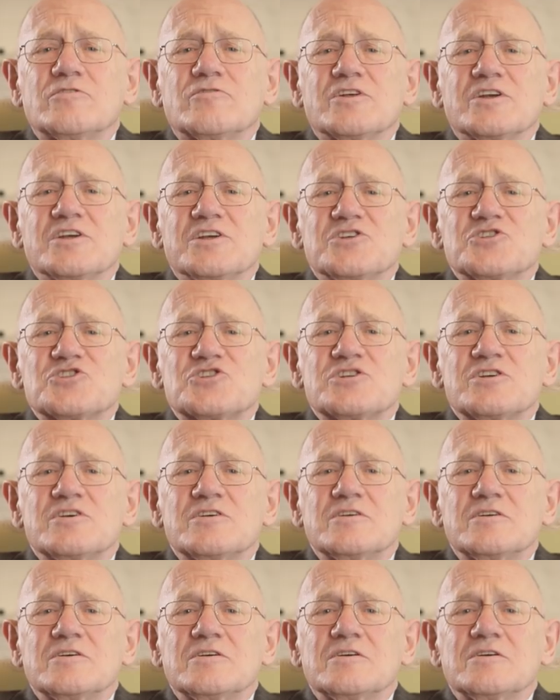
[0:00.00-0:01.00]
of these.
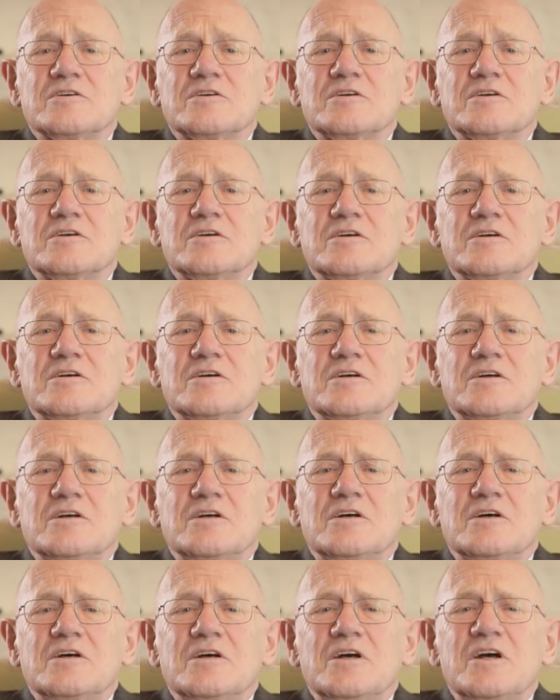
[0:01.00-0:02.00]

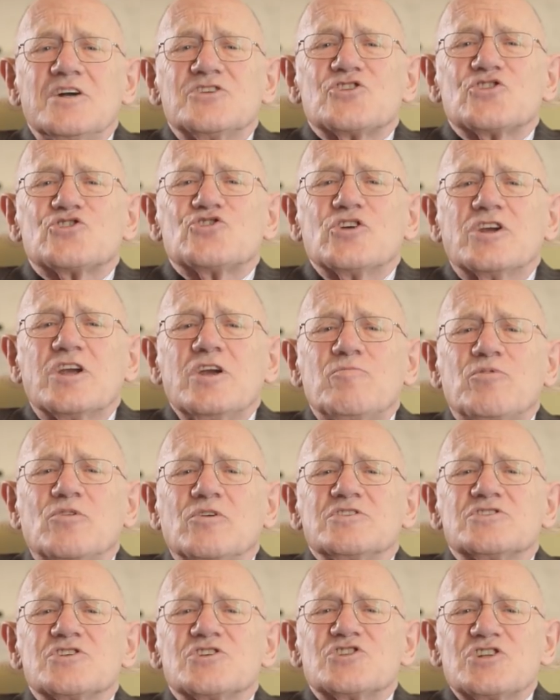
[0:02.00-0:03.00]
It's a tricky
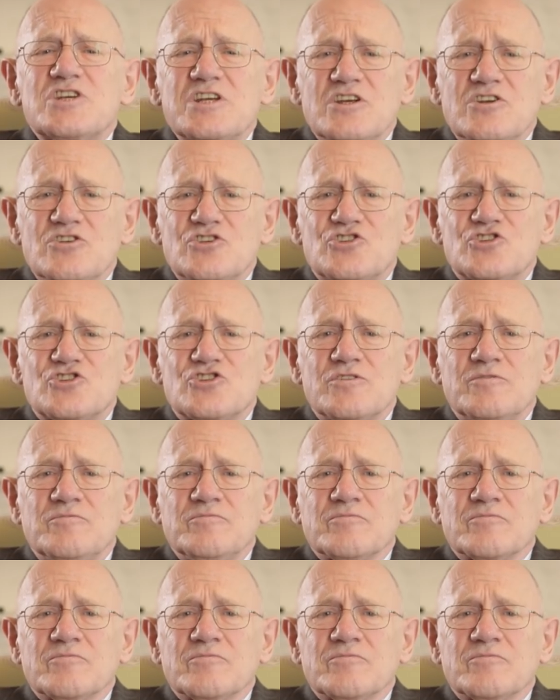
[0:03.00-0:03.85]
point to teach.